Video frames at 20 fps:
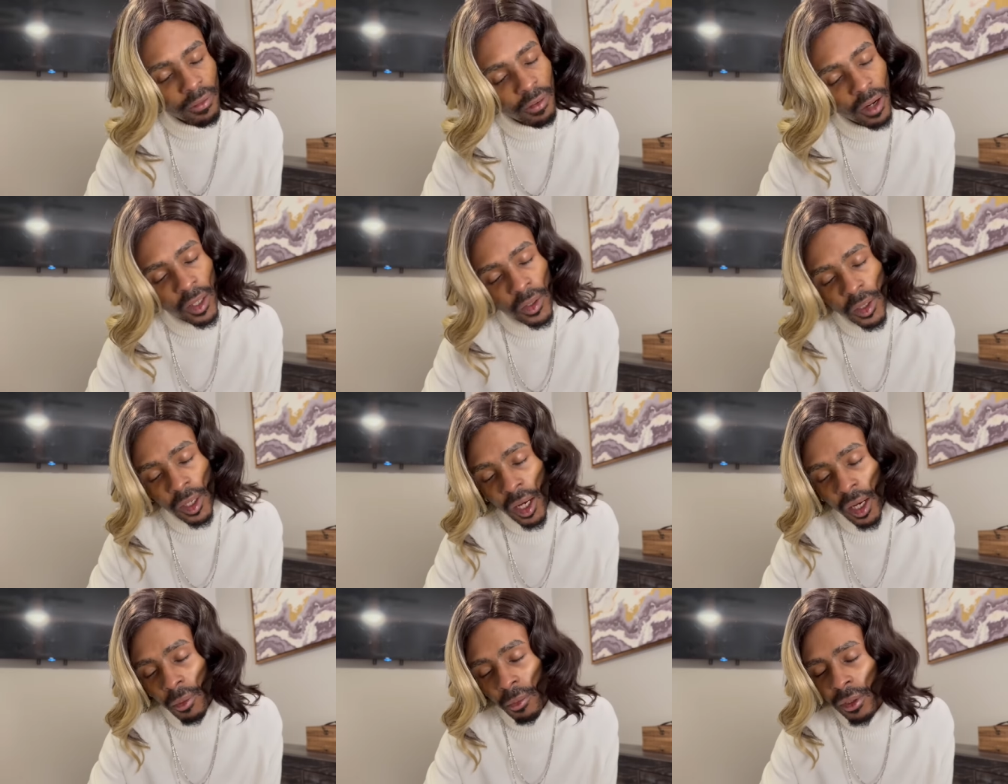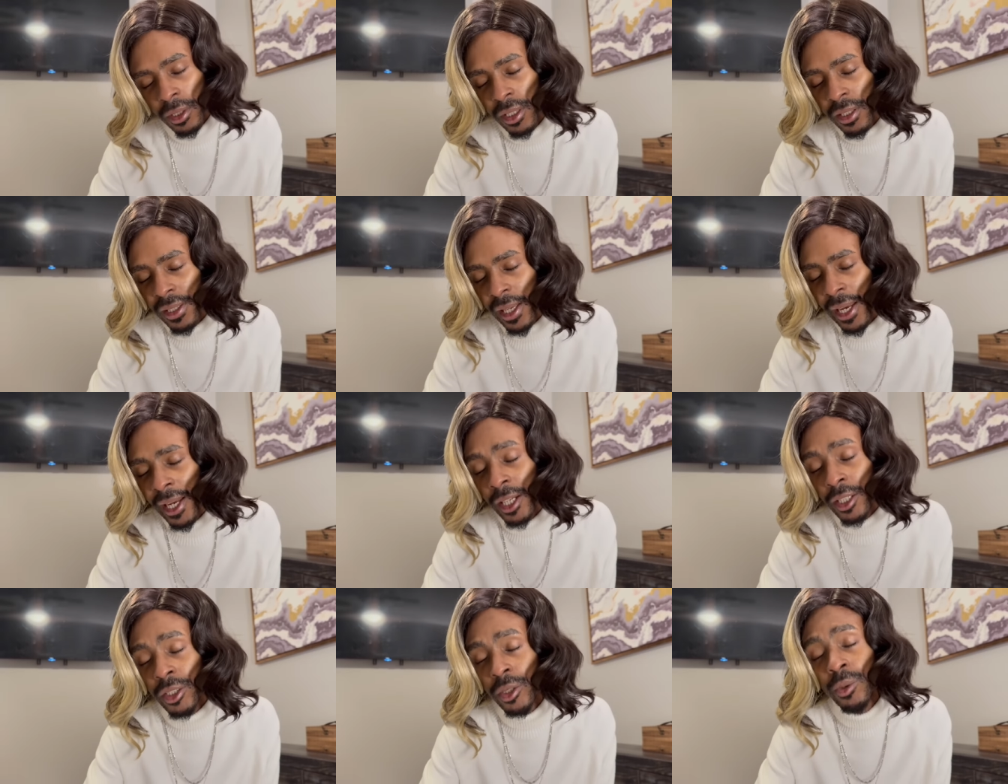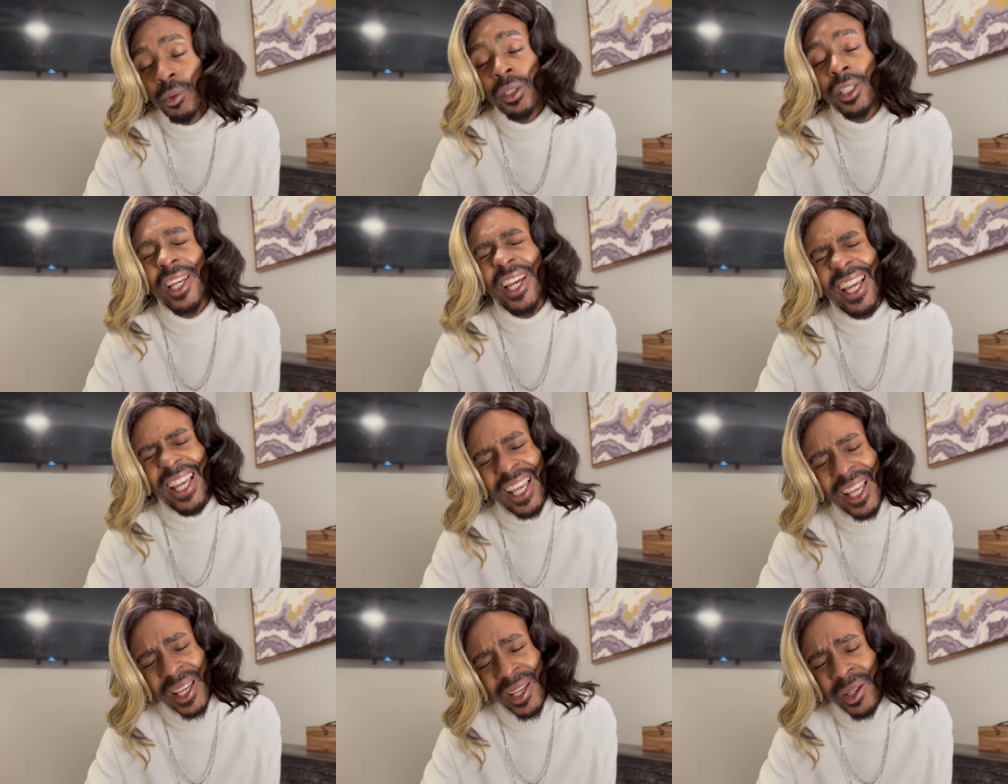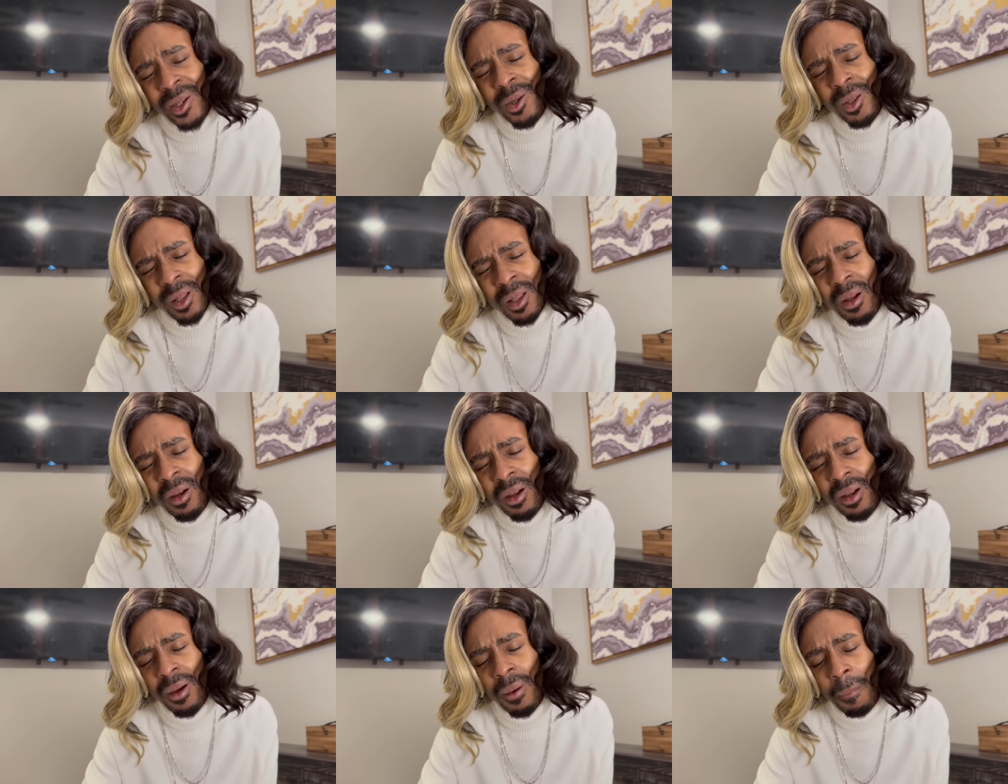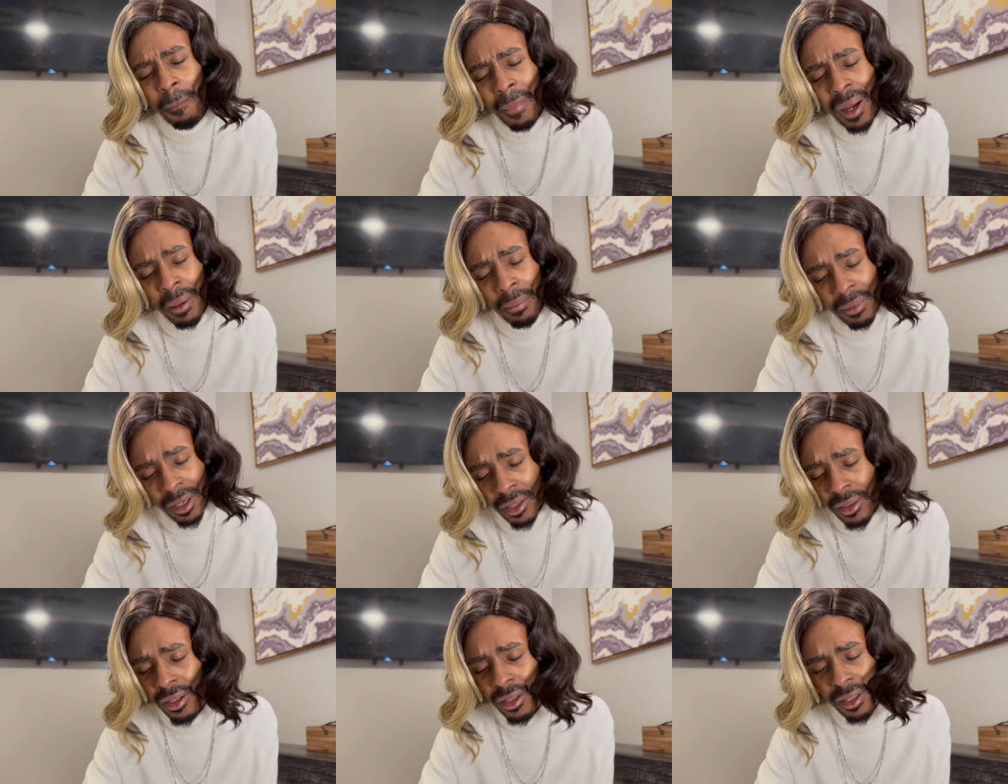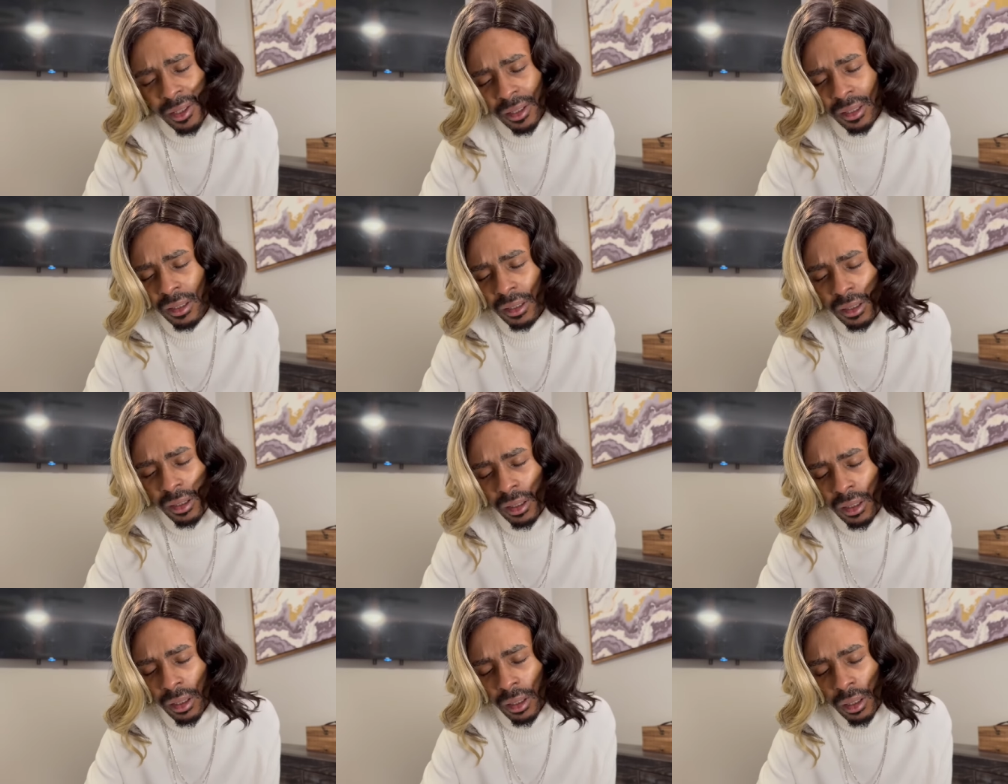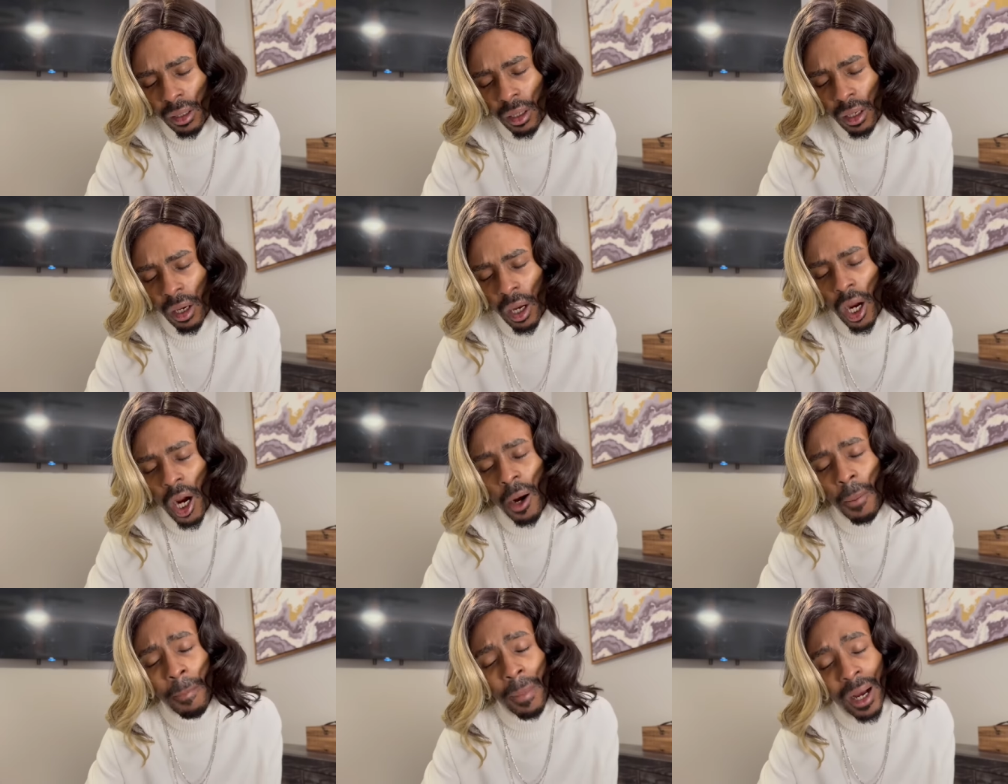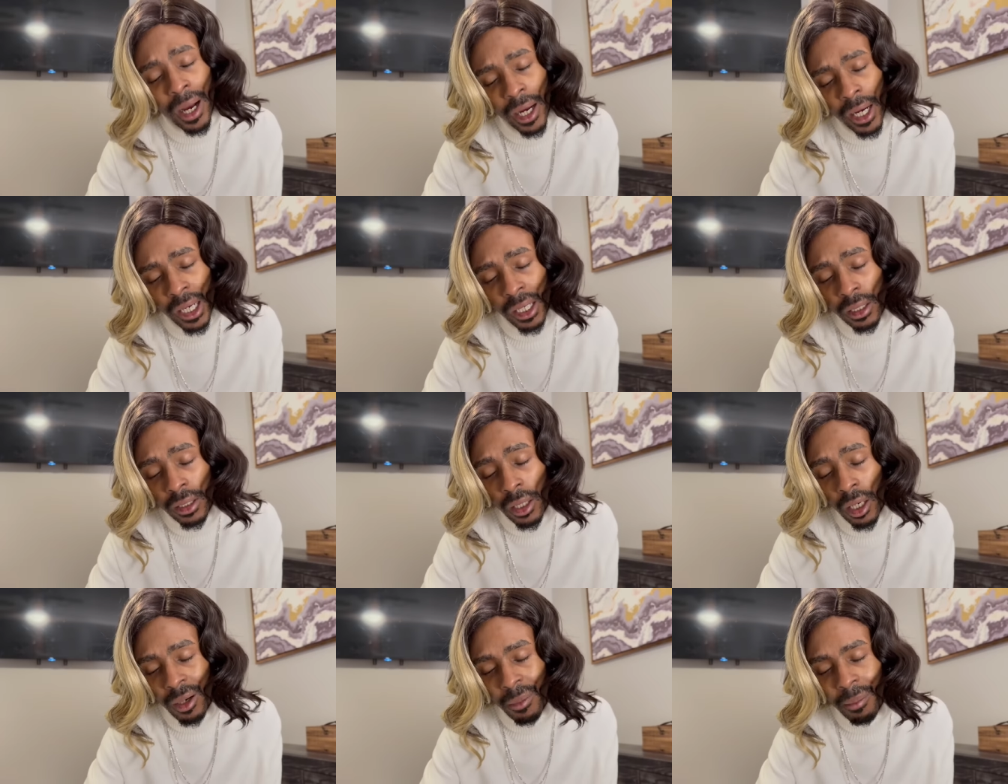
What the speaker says: Father God, we just ask you to heal my mother, her mind, her